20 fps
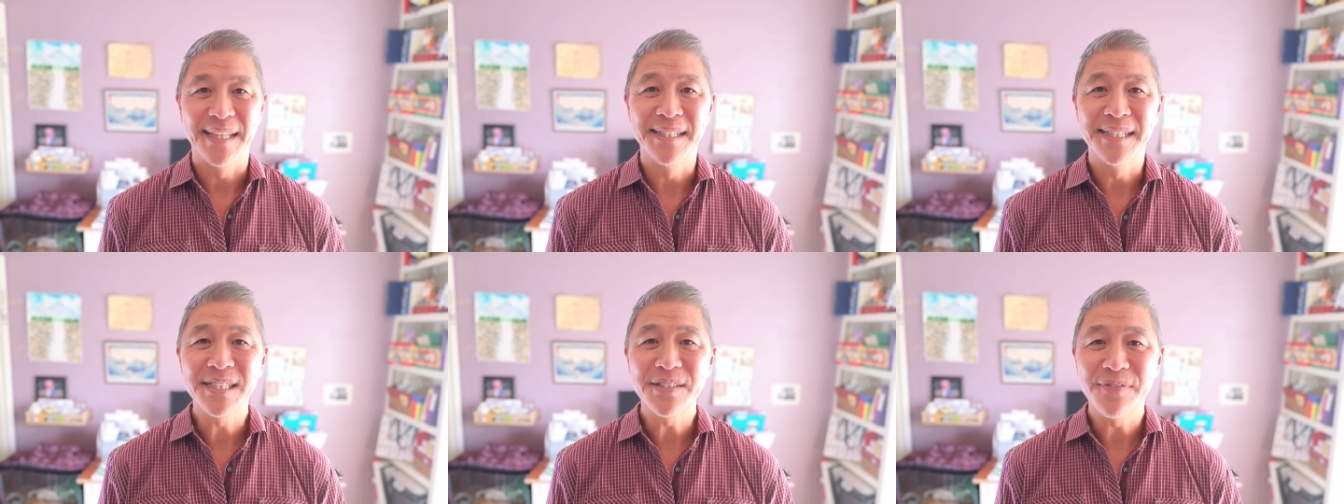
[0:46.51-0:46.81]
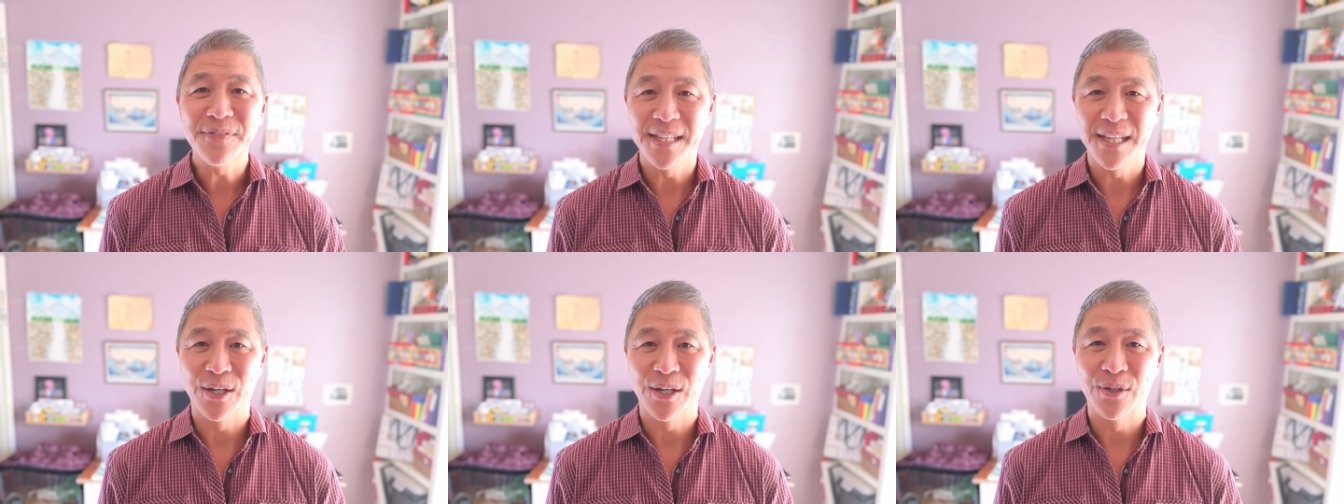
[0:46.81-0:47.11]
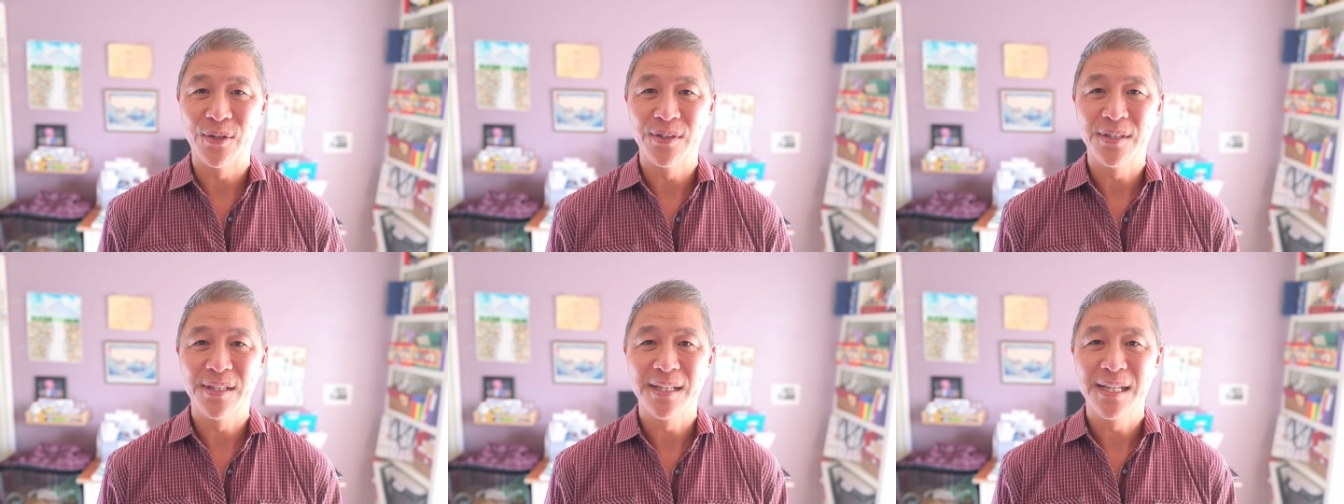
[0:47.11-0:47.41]
In this
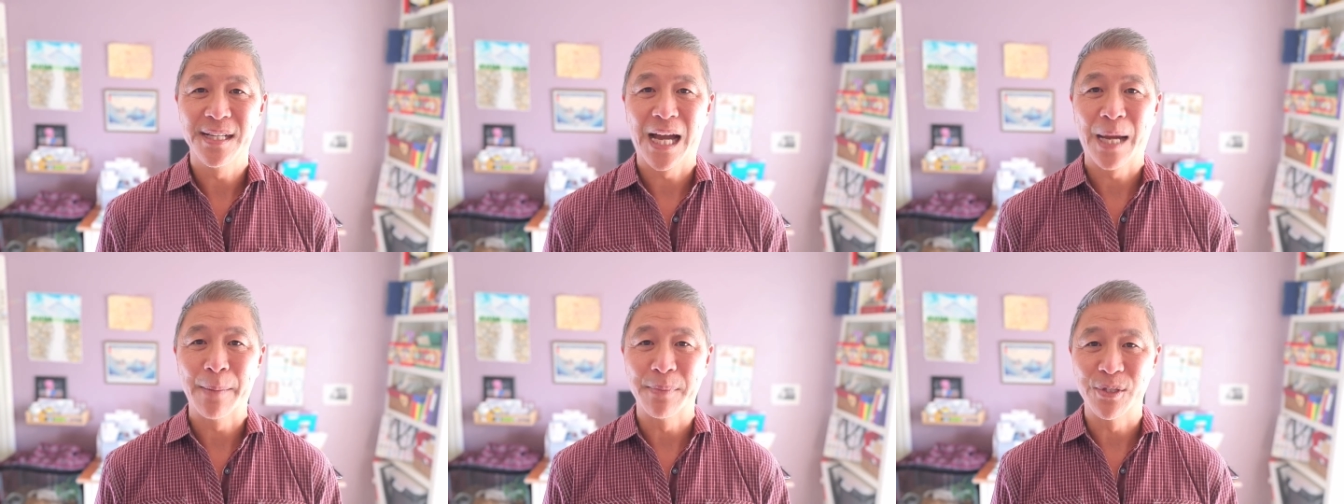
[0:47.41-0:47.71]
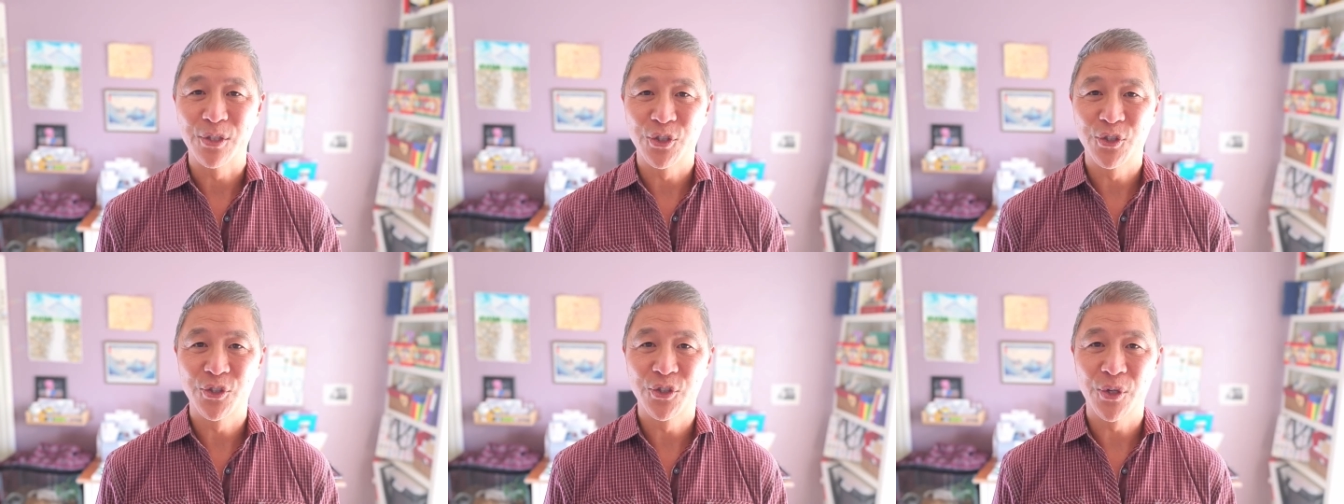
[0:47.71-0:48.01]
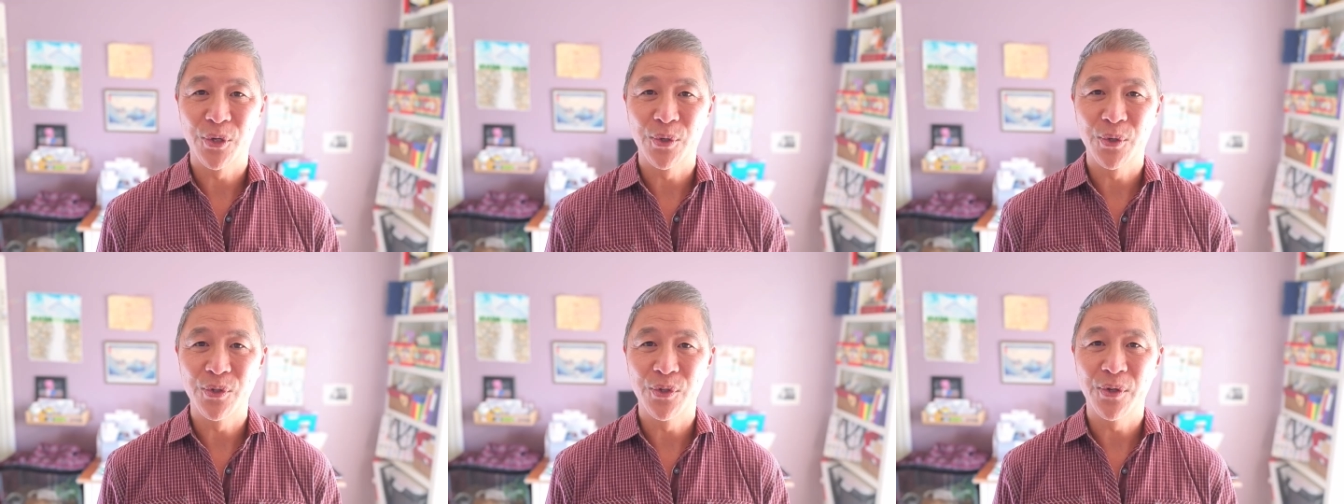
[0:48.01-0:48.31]
video, I'm going to
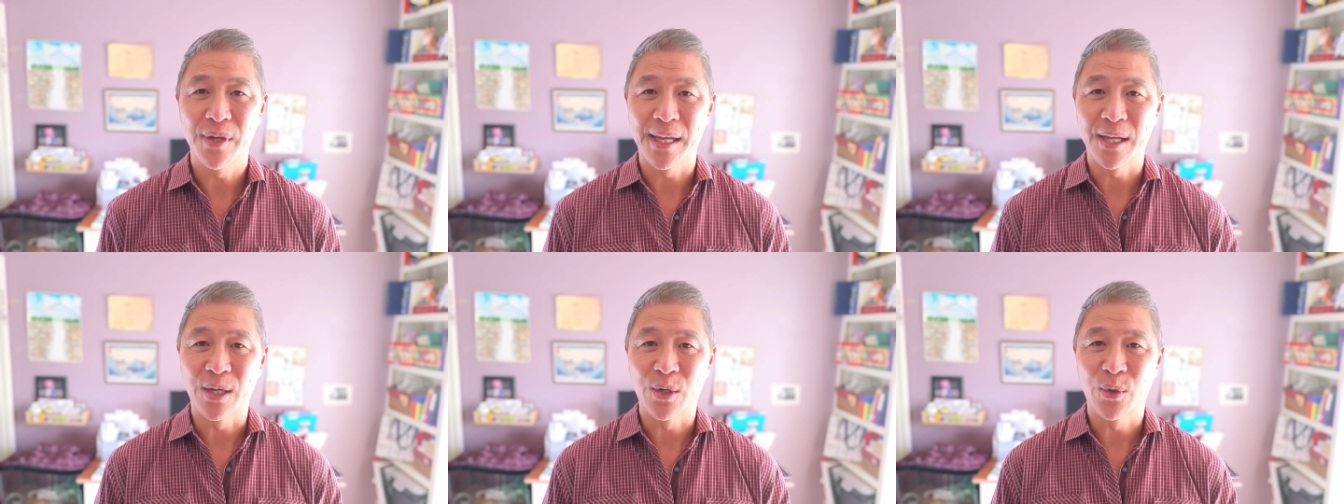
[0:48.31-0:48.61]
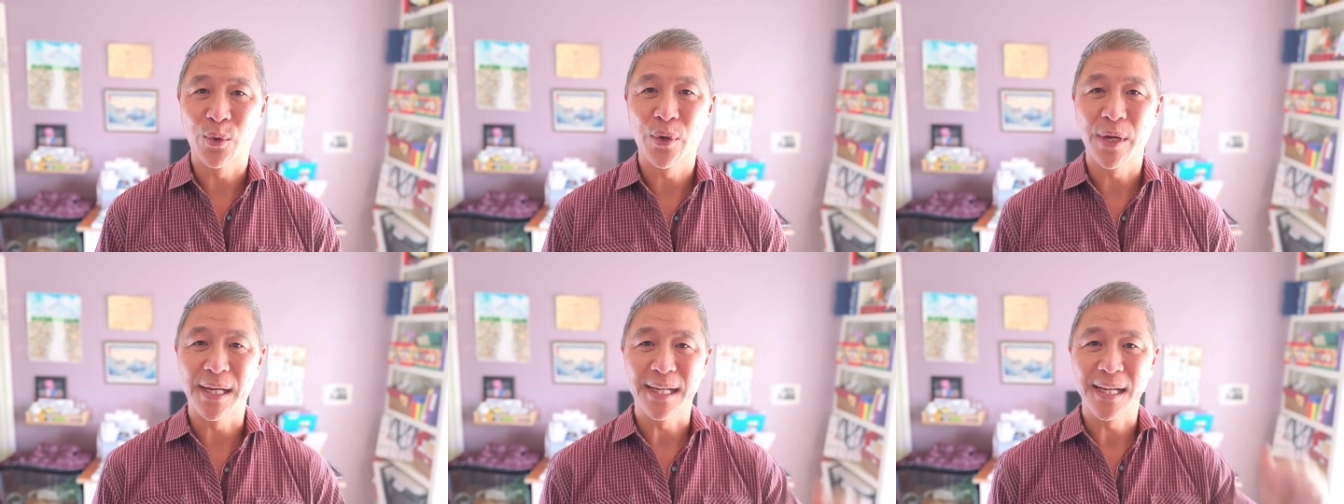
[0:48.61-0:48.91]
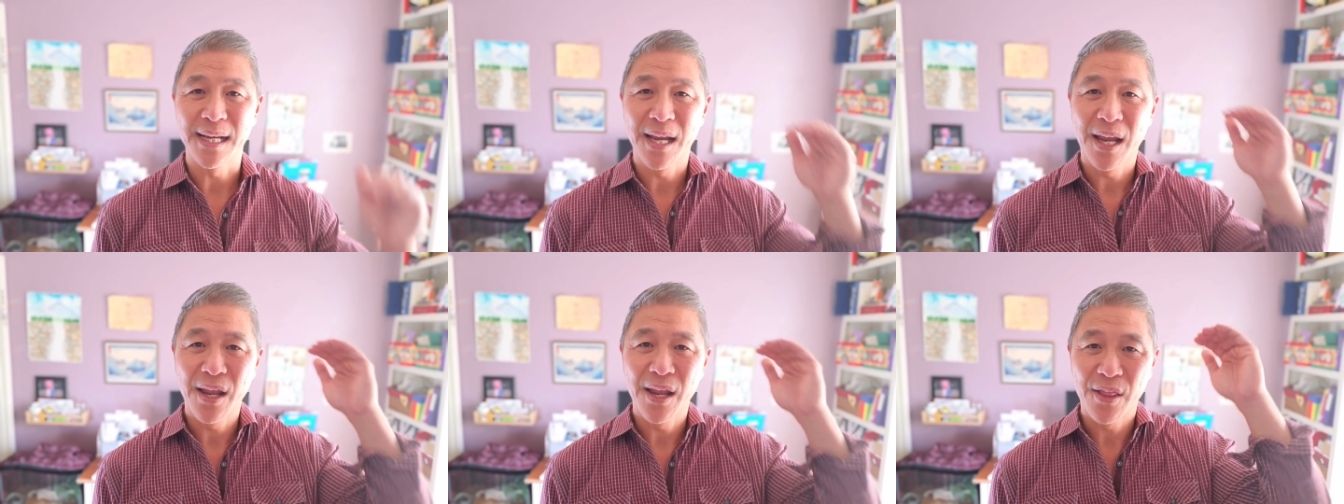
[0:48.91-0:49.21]
show you a
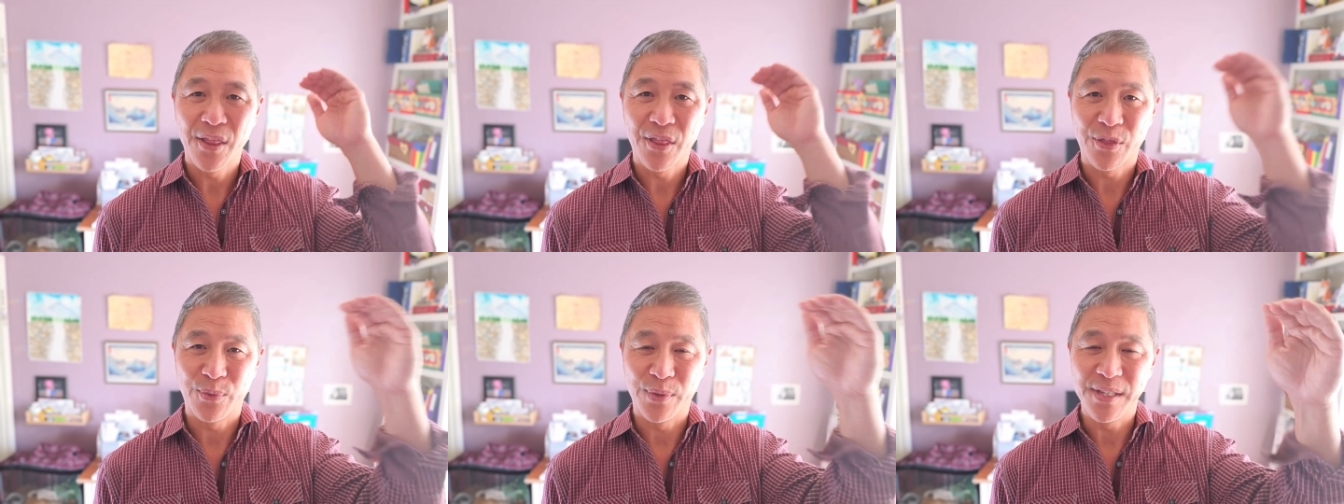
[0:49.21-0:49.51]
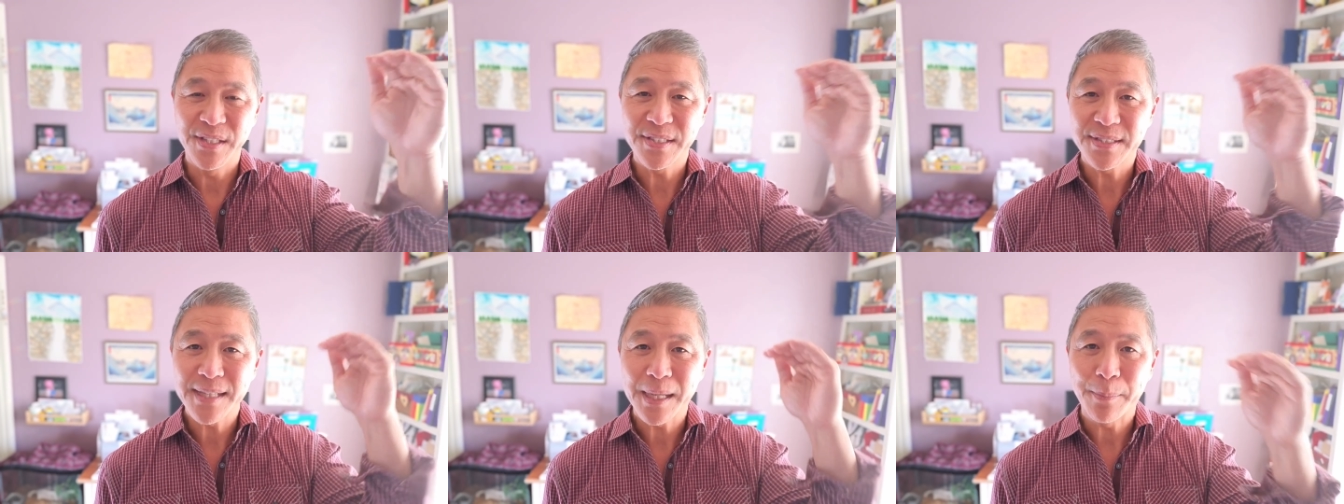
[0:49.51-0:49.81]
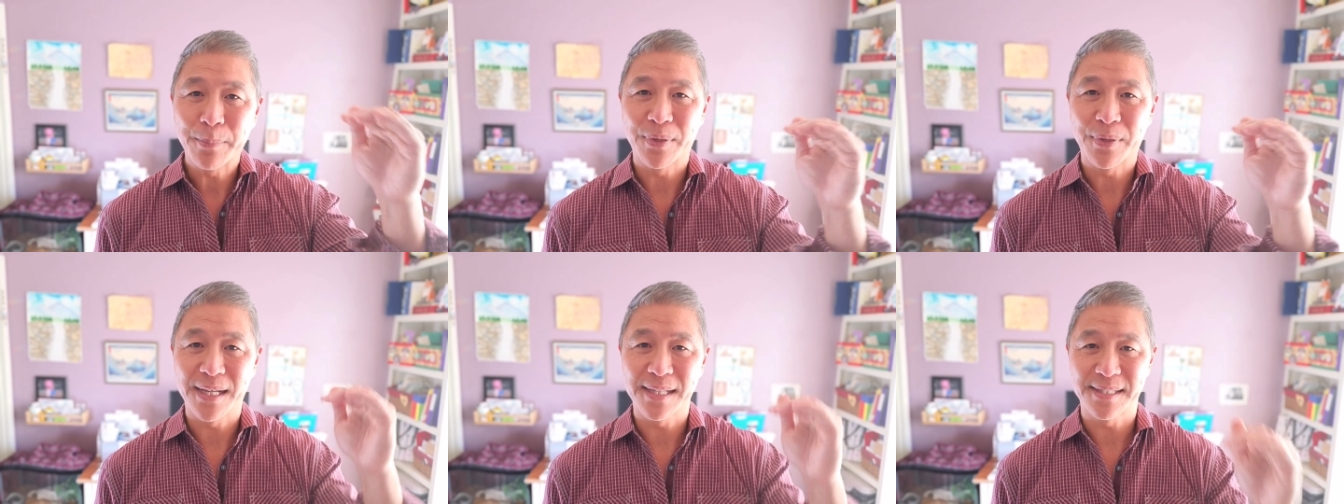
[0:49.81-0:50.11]
quick
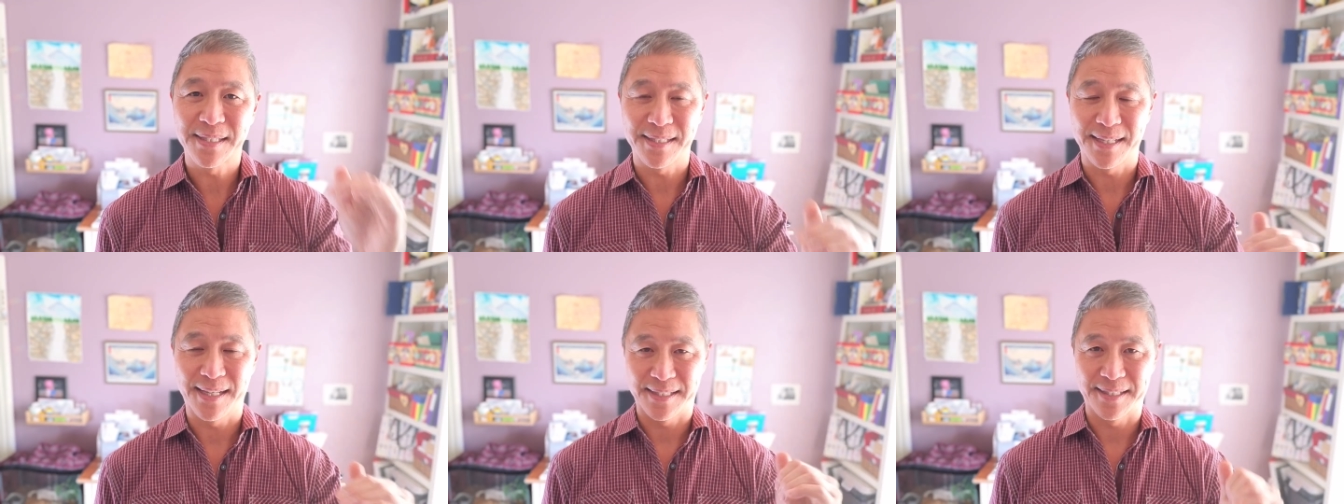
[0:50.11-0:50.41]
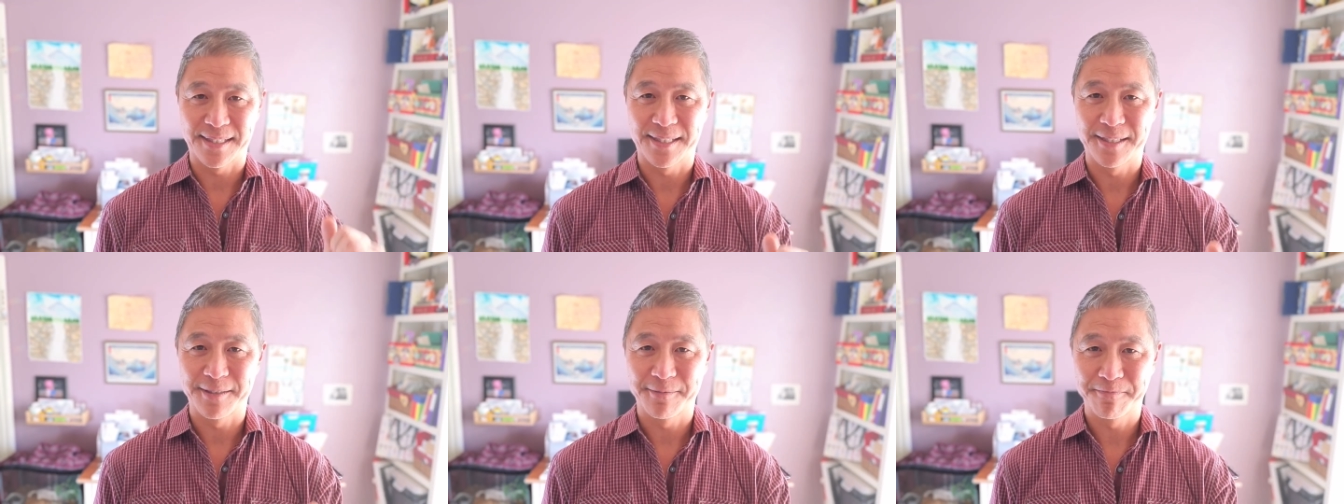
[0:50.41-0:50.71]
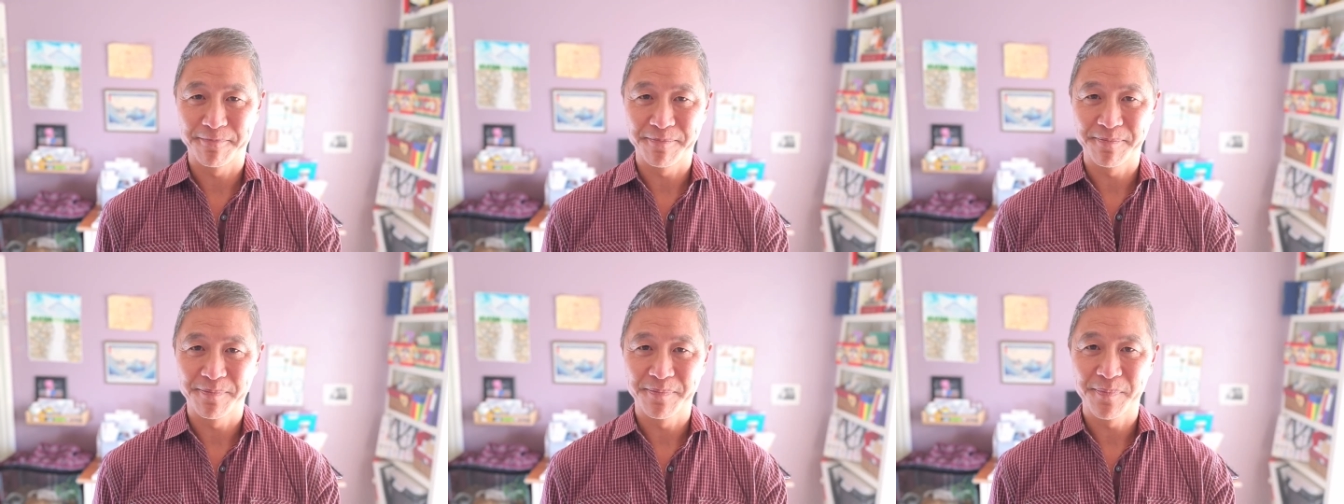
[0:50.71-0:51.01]
three-step process,